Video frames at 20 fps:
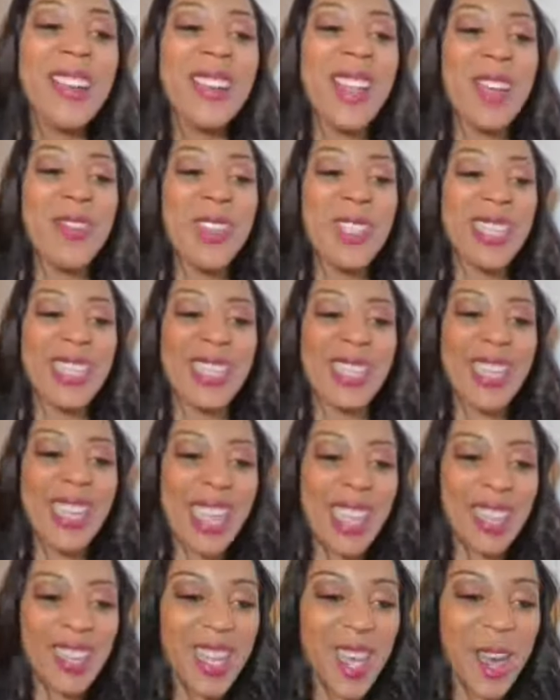Let me see
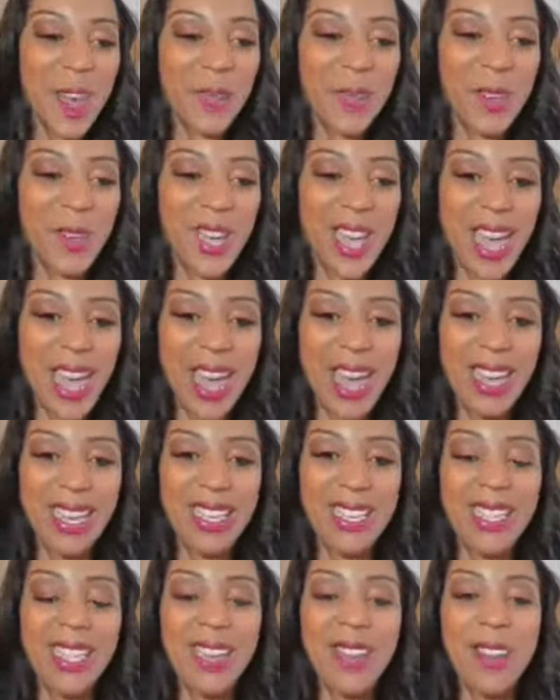that love, you guys.